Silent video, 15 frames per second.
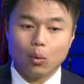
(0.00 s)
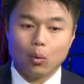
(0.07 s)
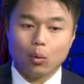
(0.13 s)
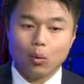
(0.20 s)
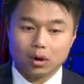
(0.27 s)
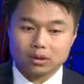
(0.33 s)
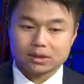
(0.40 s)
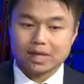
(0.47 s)

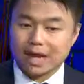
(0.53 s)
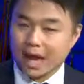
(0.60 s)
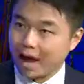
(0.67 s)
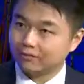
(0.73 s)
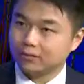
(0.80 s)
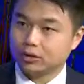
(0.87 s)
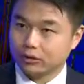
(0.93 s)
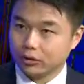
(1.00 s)
what they
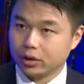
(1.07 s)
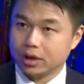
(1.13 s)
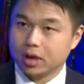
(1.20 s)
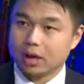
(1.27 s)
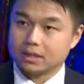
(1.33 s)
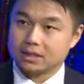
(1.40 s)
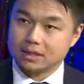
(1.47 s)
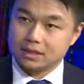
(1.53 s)
have to
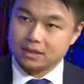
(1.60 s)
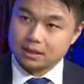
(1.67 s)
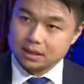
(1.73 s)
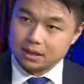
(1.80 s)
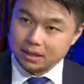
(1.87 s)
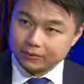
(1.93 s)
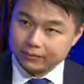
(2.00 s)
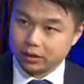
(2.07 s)
realise is,
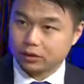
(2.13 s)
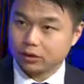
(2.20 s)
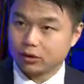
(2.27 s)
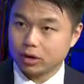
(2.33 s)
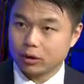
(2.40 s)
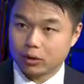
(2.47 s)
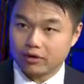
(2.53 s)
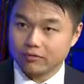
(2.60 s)
in
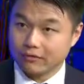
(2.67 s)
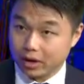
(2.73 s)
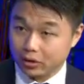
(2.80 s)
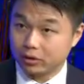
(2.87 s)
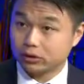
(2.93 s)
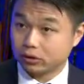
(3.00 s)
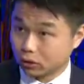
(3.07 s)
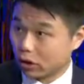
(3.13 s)
Victoria we have
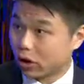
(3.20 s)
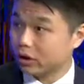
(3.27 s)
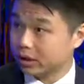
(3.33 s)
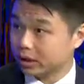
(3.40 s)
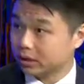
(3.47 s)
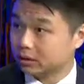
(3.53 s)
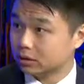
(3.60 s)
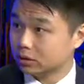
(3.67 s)
very
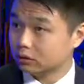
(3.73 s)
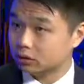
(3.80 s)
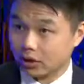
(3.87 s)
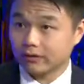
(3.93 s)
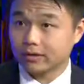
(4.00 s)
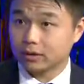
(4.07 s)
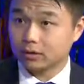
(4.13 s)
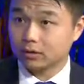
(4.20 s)
draconian
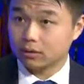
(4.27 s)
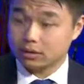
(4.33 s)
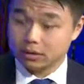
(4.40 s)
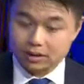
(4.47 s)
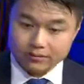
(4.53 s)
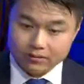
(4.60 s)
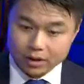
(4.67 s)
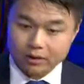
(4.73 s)
traffic laws.
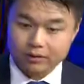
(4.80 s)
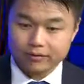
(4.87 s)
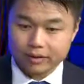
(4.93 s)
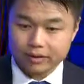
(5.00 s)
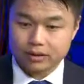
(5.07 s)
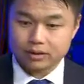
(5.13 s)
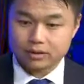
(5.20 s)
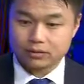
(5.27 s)
It's very,
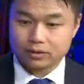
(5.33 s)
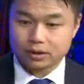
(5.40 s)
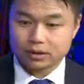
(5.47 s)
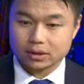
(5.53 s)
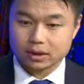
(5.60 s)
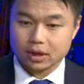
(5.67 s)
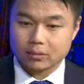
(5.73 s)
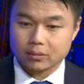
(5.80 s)
very
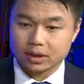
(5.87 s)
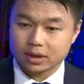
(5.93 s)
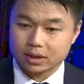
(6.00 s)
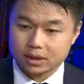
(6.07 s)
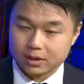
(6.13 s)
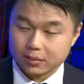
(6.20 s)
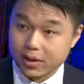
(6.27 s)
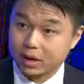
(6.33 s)
strict
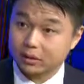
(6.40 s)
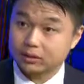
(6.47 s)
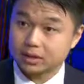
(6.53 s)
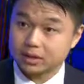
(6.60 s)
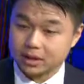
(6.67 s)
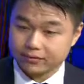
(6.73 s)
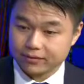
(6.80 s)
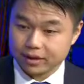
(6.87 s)
liability. The
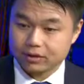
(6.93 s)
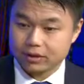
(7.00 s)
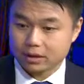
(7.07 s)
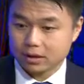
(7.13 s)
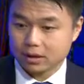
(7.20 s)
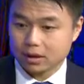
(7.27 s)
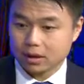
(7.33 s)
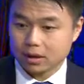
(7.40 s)
penalties are
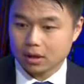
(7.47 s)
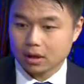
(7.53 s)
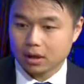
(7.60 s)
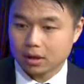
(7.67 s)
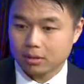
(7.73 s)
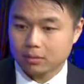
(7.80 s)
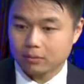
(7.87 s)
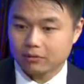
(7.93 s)
very,
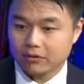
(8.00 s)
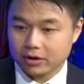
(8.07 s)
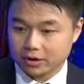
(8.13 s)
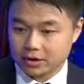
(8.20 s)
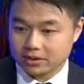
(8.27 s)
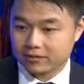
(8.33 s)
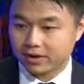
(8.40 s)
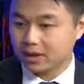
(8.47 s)
very
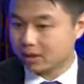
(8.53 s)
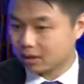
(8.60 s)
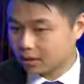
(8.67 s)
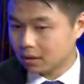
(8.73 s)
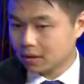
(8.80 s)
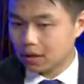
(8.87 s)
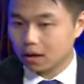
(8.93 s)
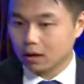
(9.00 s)
severe.
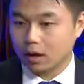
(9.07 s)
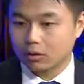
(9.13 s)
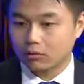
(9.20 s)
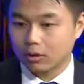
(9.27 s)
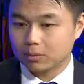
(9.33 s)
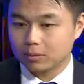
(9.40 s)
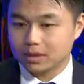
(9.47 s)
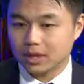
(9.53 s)
And like
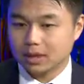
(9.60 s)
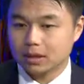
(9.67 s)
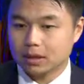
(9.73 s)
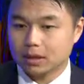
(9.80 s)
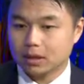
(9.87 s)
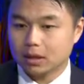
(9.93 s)
Rob said,